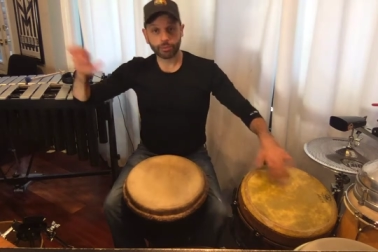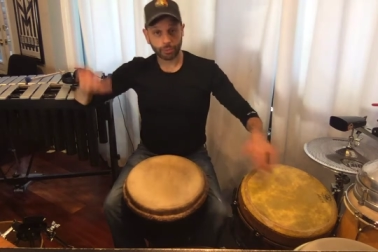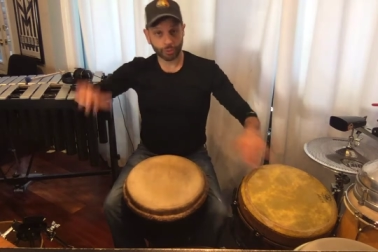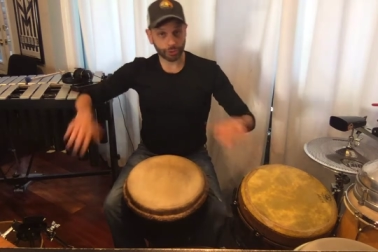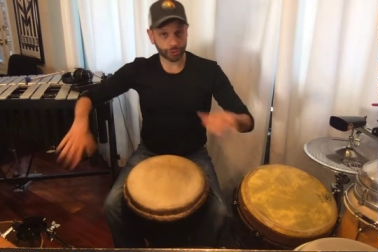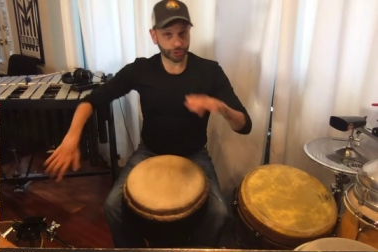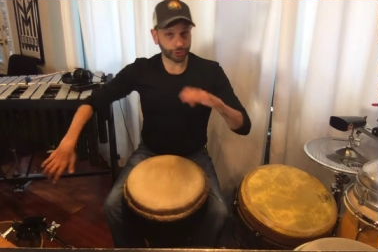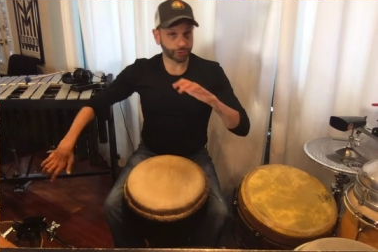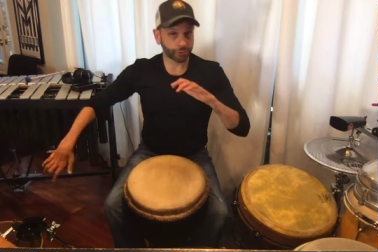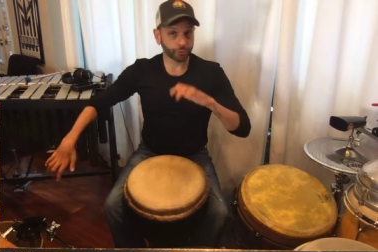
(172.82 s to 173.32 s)

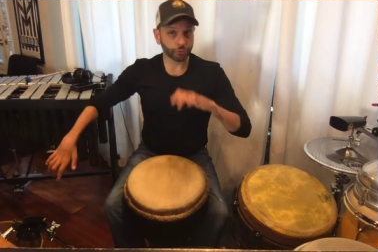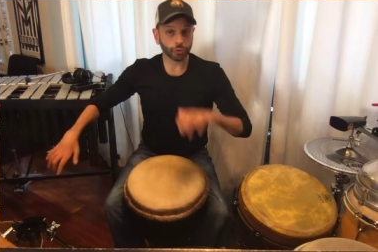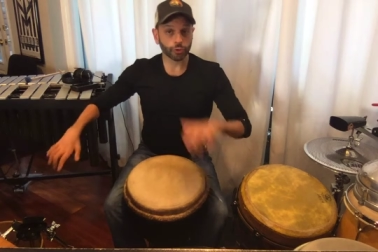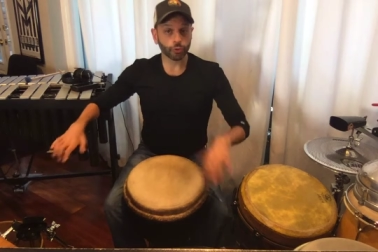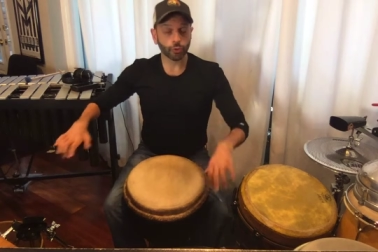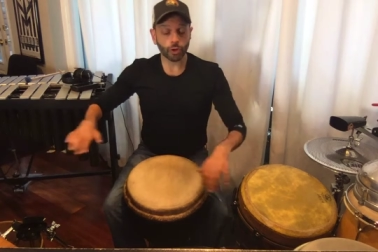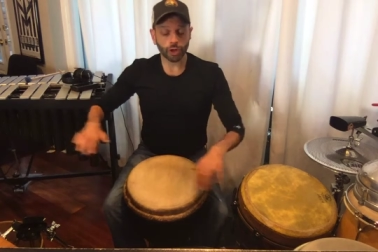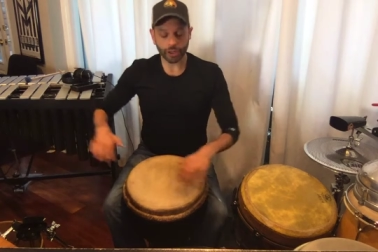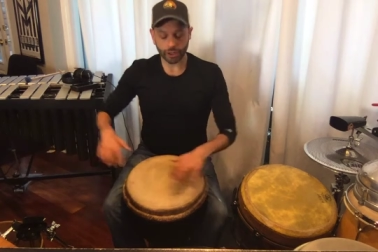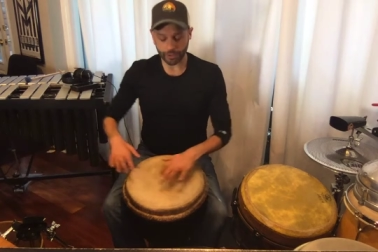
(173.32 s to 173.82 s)
push through the
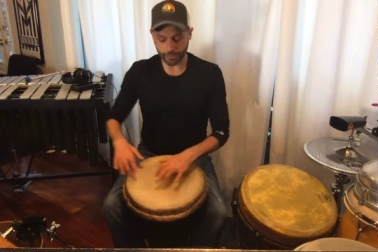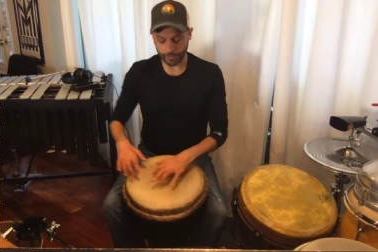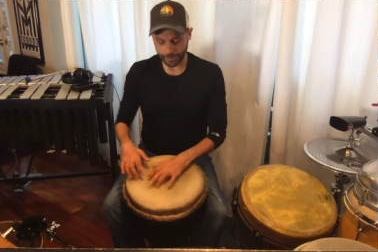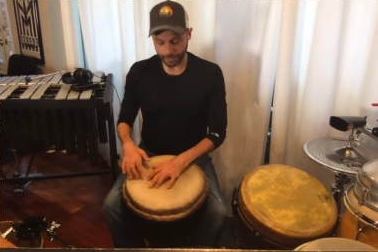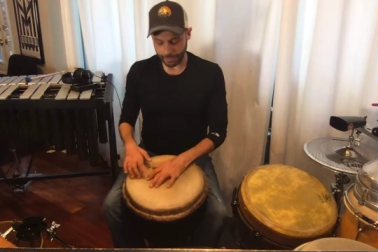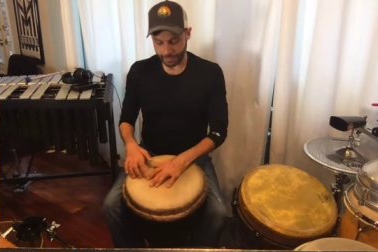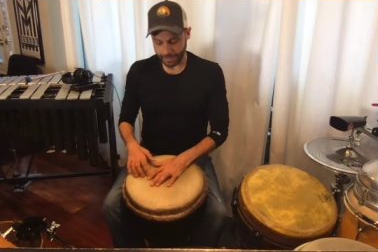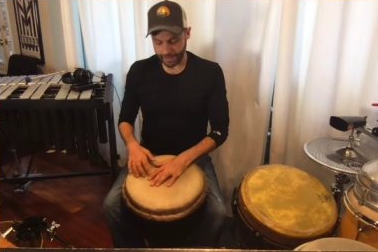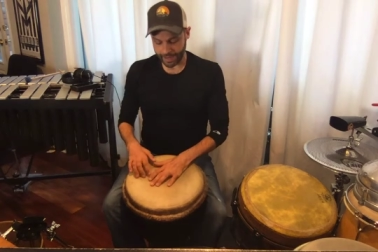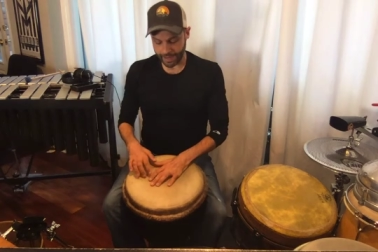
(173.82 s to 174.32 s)
water.
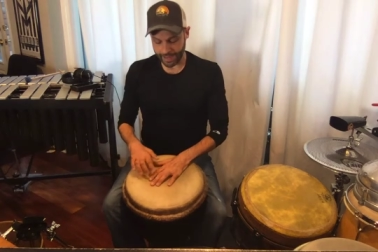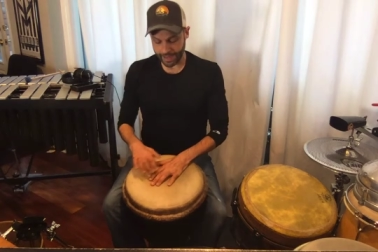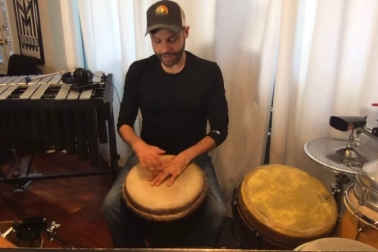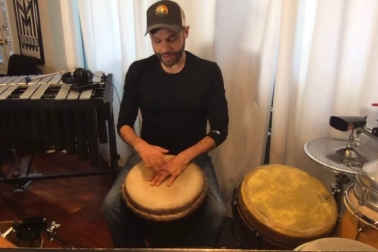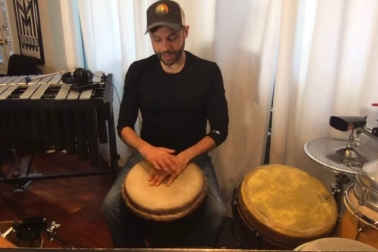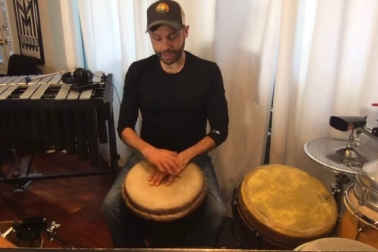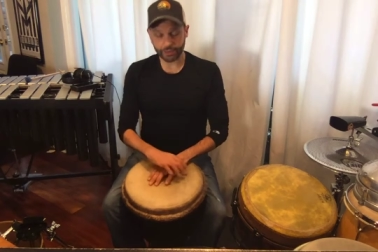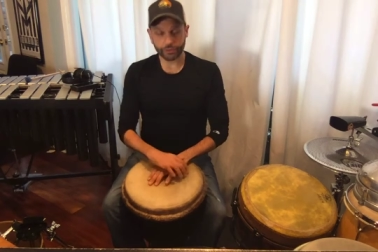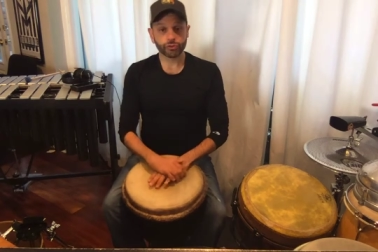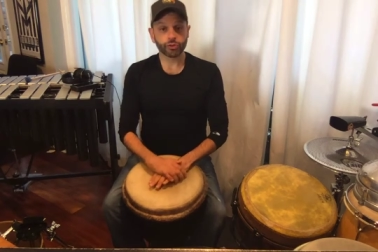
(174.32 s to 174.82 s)

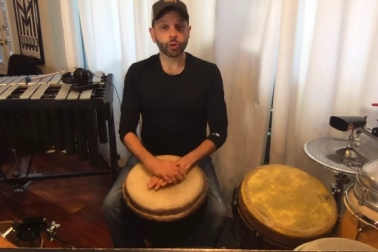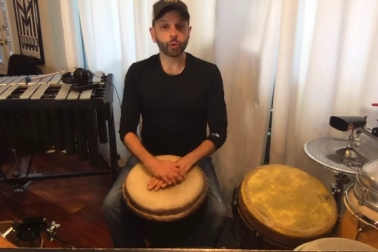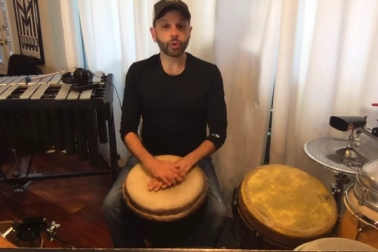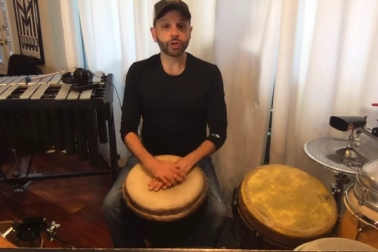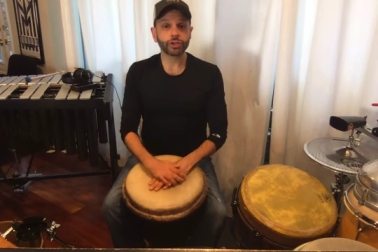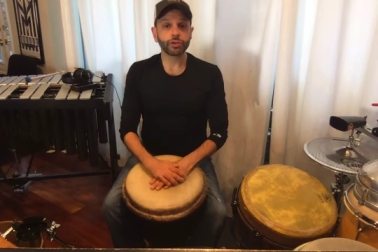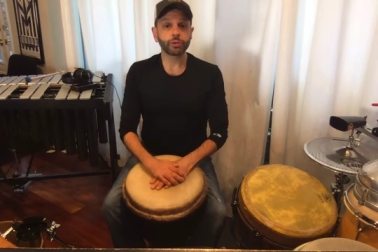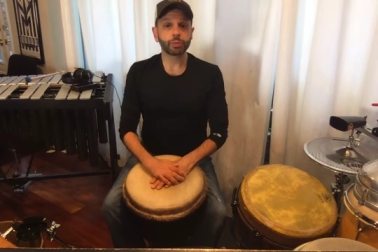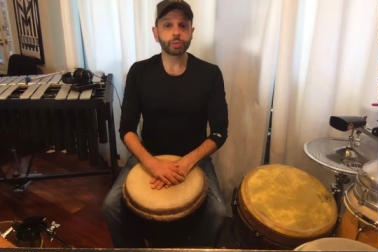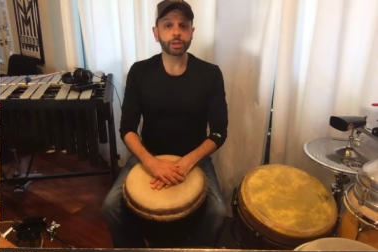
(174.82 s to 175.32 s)
And so
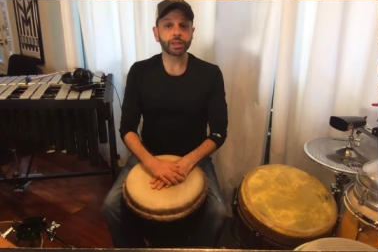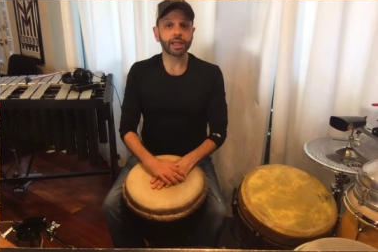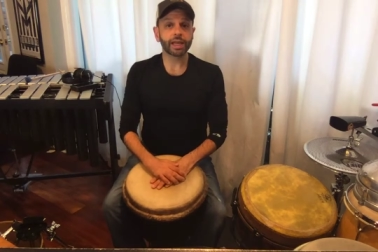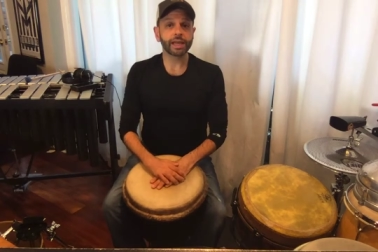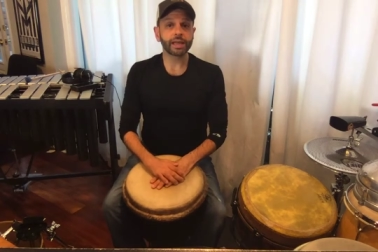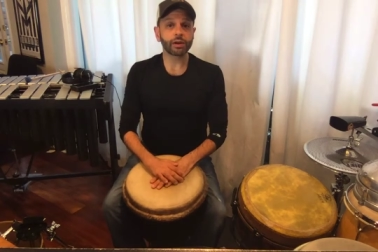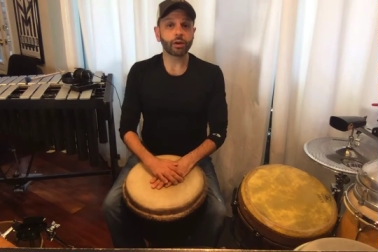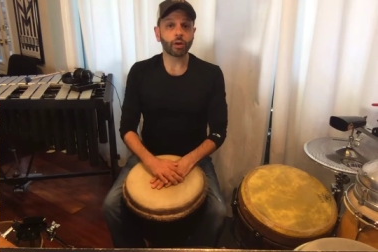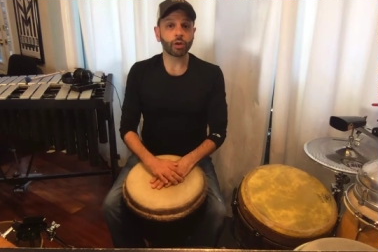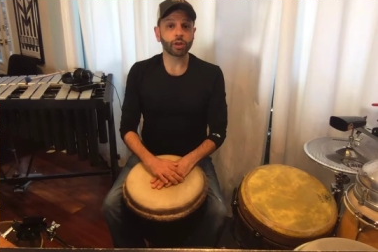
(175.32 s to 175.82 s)
when you
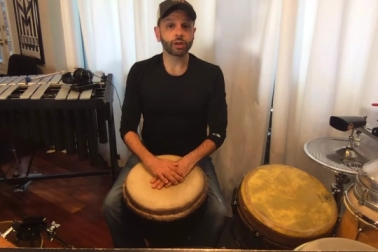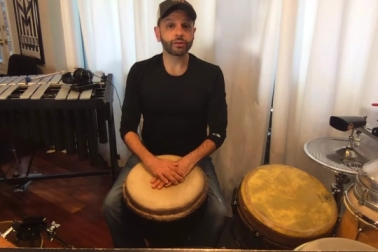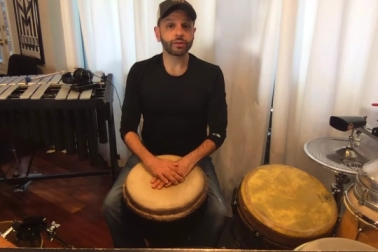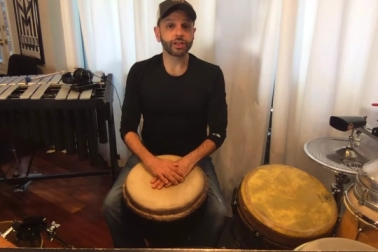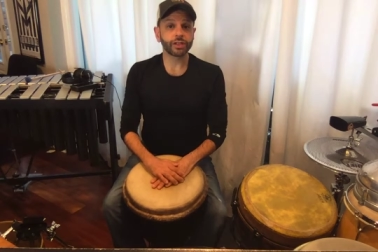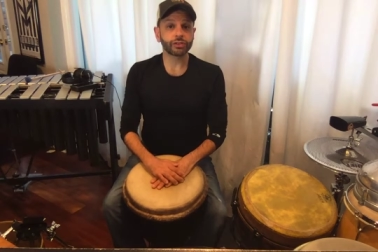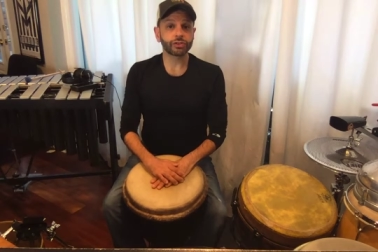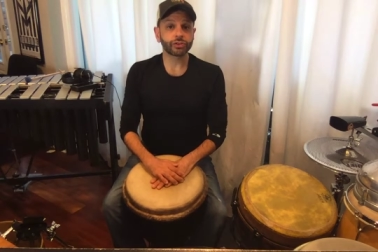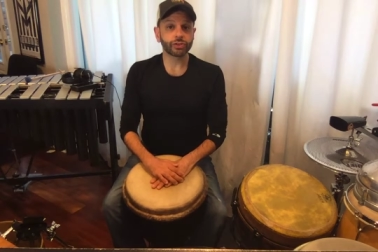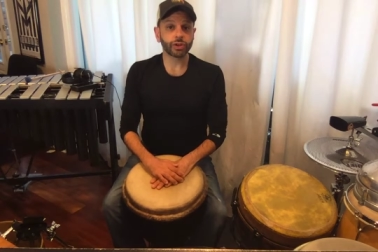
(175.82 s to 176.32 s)
play all of
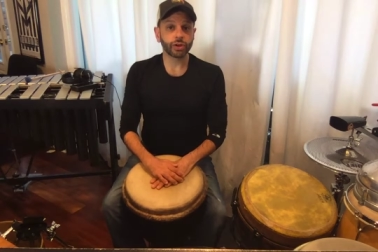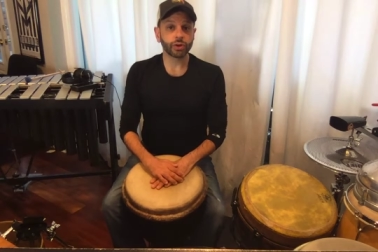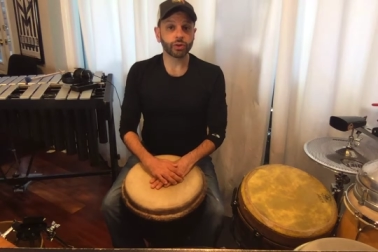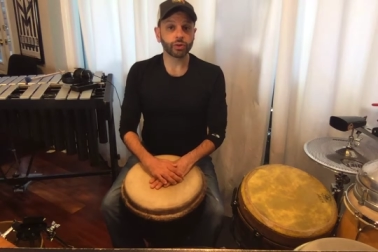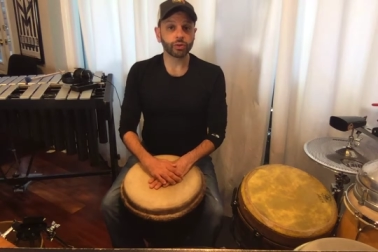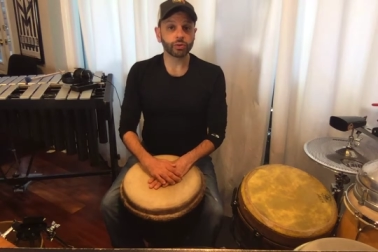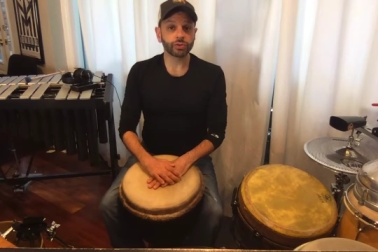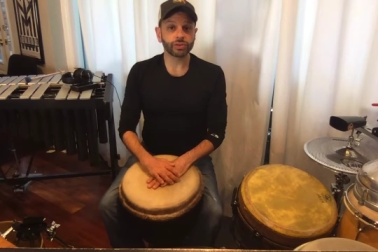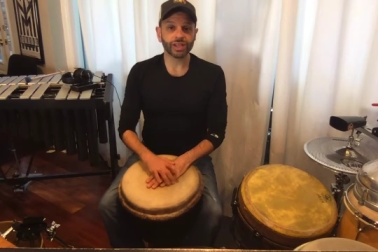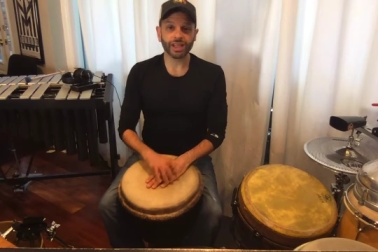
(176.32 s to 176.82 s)
these tones,